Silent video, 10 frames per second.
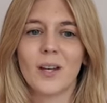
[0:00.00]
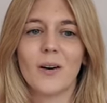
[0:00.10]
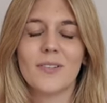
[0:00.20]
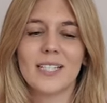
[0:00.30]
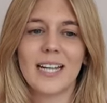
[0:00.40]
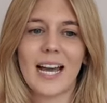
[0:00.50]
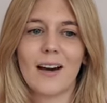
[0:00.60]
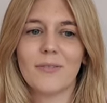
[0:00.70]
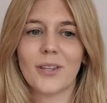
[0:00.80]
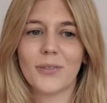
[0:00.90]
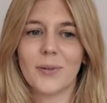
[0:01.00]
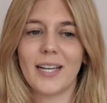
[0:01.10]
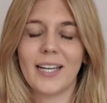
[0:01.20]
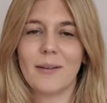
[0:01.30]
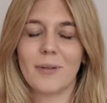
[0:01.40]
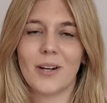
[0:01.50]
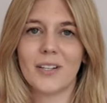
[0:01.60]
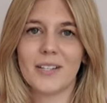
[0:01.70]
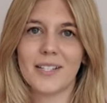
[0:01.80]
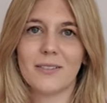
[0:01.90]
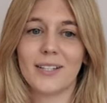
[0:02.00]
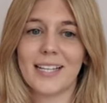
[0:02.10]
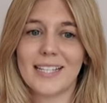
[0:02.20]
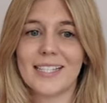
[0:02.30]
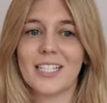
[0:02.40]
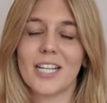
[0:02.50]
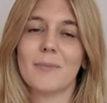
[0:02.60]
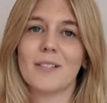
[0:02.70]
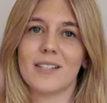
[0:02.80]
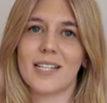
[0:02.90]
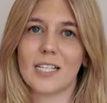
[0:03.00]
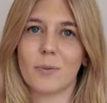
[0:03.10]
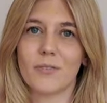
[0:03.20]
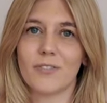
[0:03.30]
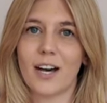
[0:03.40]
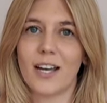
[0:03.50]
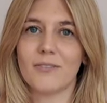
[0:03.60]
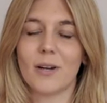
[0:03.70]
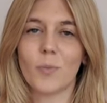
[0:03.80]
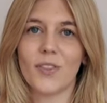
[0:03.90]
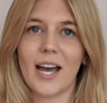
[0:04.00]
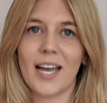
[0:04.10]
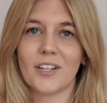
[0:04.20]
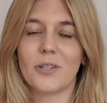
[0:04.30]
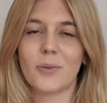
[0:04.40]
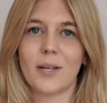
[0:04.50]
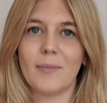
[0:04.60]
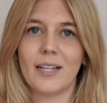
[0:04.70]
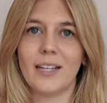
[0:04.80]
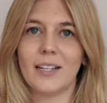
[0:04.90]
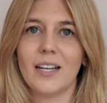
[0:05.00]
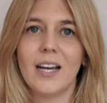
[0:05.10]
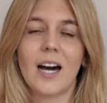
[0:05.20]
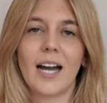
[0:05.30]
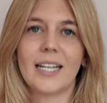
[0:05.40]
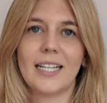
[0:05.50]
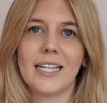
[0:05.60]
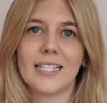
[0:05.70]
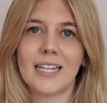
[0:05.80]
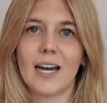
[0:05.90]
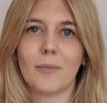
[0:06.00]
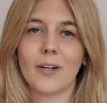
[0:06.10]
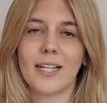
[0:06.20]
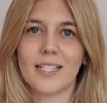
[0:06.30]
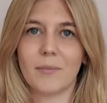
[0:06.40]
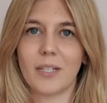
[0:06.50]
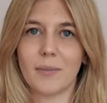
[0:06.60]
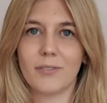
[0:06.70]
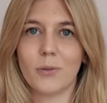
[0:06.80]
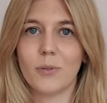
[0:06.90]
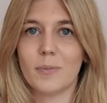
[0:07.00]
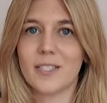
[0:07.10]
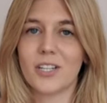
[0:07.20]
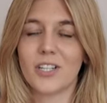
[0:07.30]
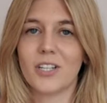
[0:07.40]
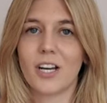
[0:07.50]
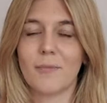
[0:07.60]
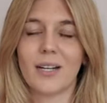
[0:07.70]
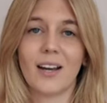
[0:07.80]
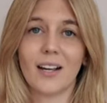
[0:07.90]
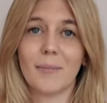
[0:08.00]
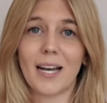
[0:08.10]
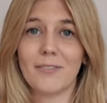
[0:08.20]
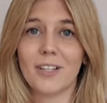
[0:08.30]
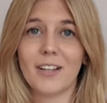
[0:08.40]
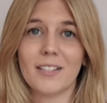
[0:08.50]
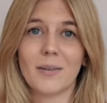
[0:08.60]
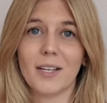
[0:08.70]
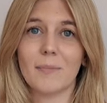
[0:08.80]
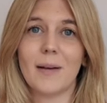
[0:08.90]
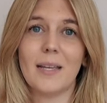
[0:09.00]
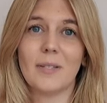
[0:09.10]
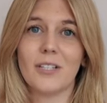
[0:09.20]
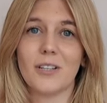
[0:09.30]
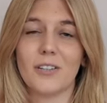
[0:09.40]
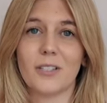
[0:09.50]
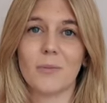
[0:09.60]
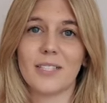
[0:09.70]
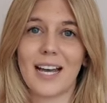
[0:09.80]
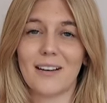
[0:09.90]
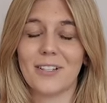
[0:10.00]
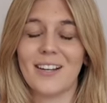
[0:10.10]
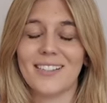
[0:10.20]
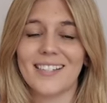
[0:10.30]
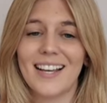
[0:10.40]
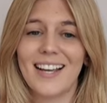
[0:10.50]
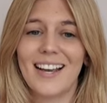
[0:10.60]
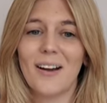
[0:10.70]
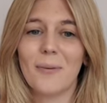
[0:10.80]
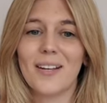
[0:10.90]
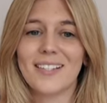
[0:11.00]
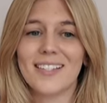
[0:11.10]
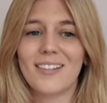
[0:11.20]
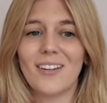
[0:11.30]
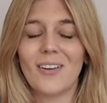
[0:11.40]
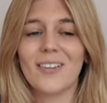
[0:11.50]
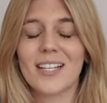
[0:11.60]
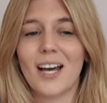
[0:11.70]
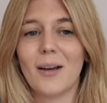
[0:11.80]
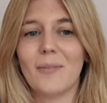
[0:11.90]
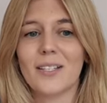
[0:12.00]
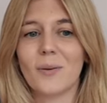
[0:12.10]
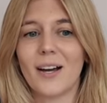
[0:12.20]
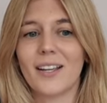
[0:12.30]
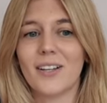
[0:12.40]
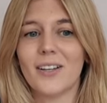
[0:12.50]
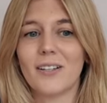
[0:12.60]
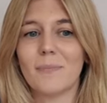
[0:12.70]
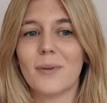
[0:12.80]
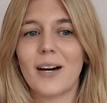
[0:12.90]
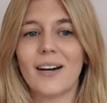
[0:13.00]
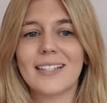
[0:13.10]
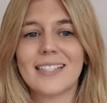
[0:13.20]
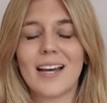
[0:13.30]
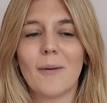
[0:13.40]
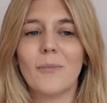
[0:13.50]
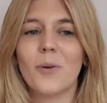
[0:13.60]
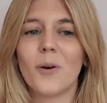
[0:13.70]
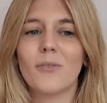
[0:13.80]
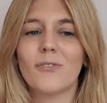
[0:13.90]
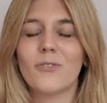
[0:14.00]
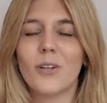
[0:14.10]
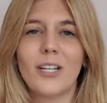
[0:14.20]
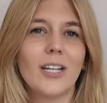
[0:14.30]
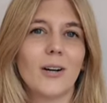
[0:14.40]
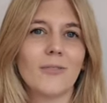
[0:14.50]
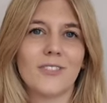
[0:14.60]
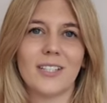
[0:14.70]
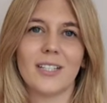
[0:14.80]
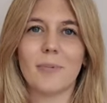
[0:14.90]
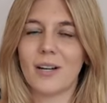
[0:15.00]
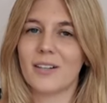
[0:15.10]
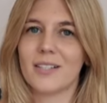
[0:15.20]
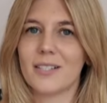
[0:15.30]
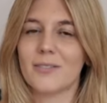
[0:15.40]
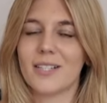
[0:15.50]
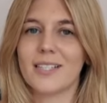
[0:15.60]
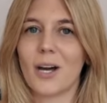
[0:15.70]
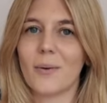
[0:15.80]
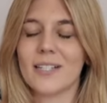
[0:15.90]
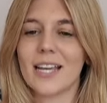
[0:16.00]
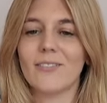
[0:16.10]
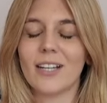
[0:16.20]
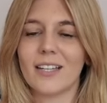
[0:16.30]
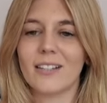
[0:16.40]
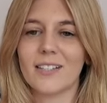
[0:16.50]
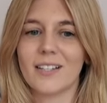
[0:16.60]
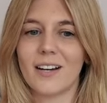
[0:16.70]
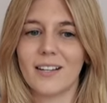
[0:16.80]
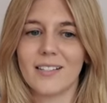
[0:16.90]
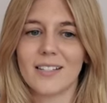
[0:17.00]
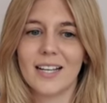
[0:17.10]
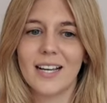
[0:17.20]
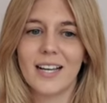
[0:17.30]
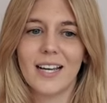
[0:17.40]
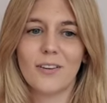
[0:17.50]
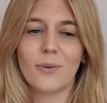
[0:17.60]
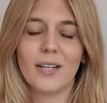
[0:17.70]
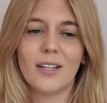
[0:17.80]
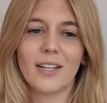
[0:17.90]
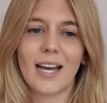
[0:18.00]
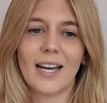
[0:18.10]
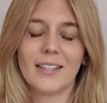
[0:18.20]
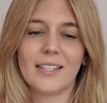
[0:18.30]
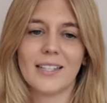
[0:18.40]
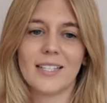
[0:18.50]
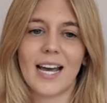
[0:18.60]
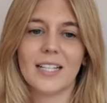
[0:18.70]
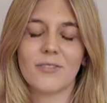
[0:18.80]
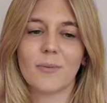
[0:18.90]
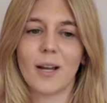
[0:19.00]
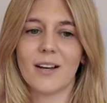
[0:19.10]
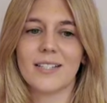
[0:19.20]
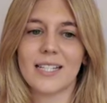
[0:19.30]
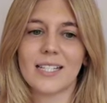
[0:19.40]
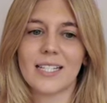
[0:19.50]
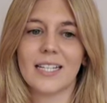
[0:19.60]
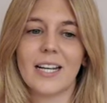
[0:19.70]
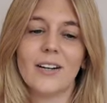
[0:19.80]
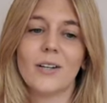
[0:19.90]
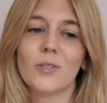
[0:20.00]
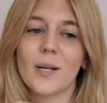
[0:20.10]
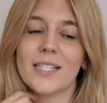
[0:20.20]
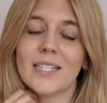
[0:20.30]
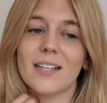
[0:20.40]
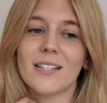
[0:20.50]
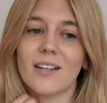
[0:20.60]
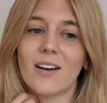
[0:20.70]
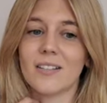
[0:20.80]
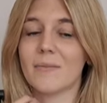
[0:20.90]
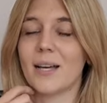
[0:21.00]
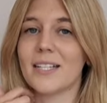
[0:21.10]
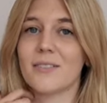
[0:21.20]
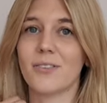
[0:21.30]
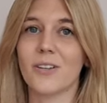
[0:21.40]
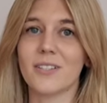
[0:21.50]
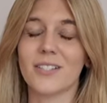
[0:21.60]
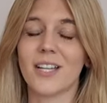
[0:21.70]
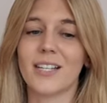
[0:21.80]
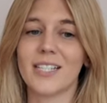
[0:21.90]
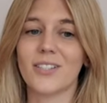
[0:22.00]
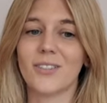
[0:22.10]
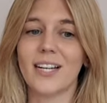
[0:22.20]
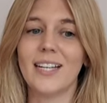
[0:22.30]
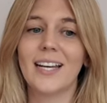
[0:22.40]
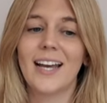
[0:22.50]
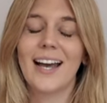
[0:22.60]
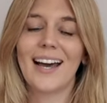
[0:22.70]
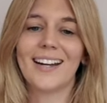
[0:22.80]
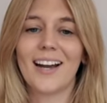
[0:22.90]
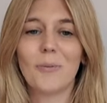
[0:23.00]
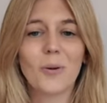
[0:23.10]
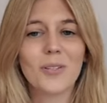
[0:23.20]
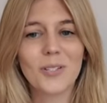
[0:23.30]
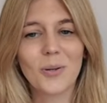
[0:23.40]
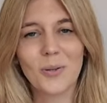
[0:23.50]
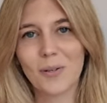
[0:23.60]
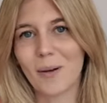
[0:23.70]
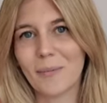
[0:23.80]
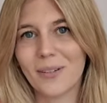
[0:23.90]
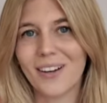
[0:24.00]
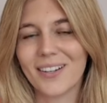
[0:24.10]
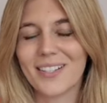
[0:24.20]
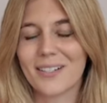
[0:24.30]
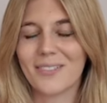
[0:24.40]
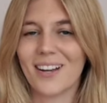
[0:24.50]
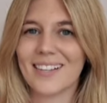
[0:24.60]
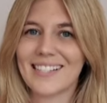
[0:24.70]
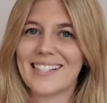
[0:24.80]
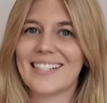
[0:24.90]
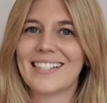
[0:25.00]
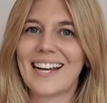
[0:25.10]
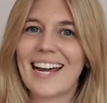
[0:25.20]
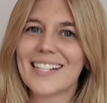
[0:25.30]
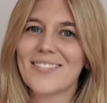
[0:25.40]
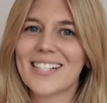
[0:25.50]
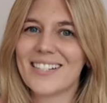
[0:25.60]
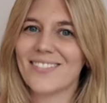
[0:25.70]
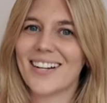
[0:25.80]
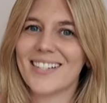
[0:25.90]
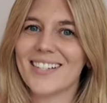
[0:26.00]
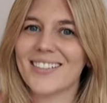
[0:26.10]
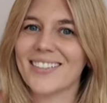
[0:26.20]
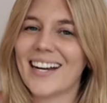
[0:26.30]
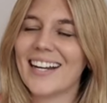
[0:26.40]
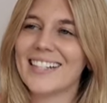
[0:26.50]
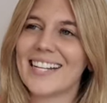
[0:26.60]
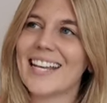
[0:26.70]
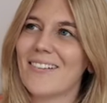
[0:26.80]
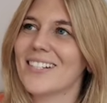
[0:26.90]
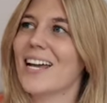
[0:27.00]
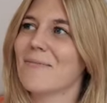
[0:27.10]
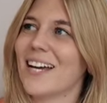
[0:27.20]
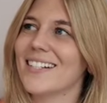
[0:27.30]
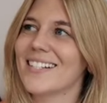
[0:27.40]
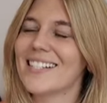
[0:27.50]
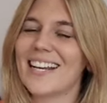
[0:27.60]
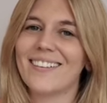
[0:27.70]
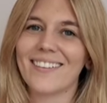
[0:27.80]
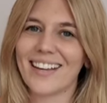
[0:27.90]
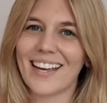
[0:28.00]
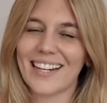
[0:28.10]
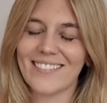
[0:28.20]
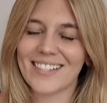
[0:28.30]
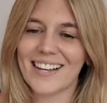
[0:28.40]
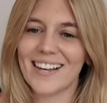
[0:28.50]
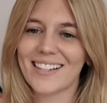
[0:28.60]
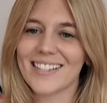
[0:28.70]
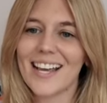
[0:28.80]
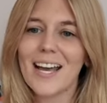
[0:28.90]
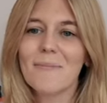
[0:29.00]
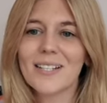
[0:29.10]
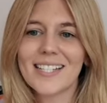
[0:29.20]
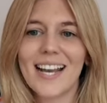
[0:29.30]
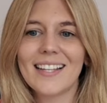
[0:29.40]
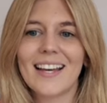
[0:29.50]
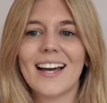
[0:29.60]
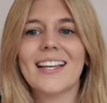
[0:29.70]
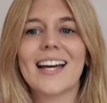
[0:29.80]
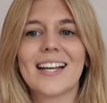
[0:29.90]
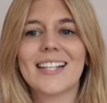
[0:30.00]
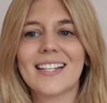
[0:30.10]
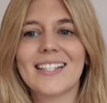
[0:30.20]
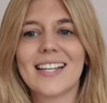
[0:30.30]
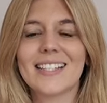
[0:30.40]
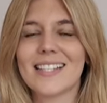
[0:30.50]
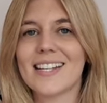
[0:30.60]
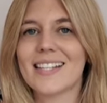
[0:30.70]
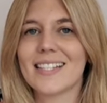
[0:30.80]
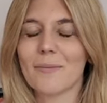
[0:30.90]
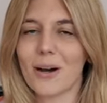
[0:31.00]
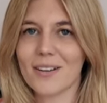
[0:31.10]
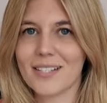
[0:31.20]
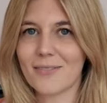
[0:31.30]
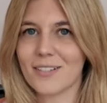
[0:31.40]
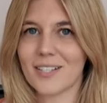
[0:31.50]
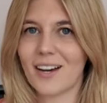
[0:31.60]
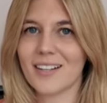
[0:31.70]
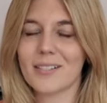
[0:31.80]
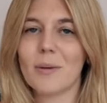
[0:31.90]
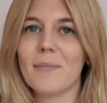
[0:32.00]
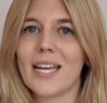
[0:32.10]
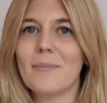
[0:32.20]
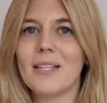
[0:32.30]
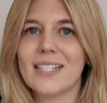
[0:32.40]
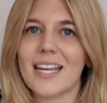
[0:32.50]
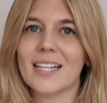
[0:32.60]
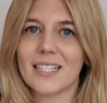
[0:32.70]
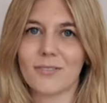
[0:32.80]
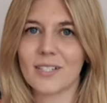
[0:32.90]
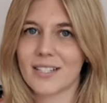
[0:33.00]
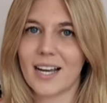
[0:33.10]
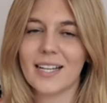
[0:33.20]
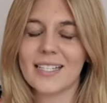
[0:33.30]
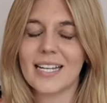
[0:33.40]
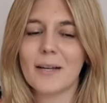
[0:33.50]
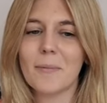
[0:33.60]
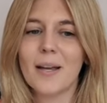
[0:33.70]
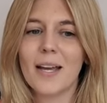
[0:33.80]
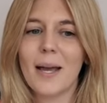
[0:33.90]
Obviously, out of the three, Bernardo Silva is the cheapest at 6.5, and with that extra 3 million, I can easily upgrade someone in my forward position. I've been eyeing up Havertz, so I could maybe do Chris Wood to Havertz, which long term is quite good, but I'm not fully confident that Bernardo Silva is going to get regular starts. If we look at the stats from last season, he only got 29 starts compared to Foden's 33. And I was scorned by Bernardo Silva last season. I had him as a differential and he kept getting benched and not getting any returns. But saying that, he has had six assists in the past seven starts. So we may be seeing a different side to him.